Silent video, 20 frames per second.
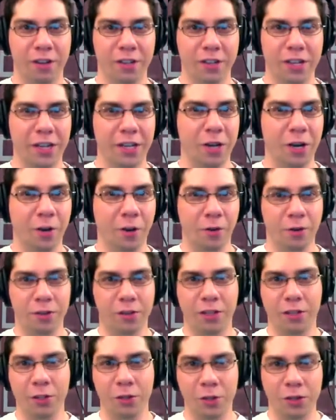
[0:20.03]
taking over
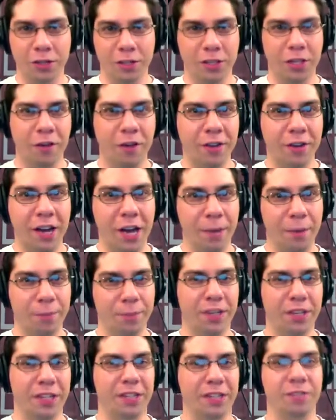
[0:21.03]
the duties of
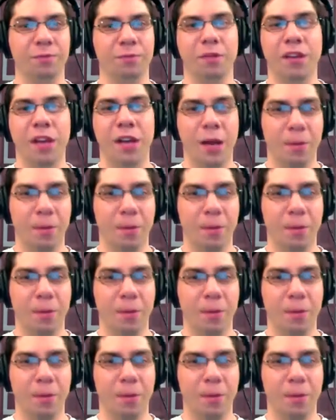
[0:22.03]
copying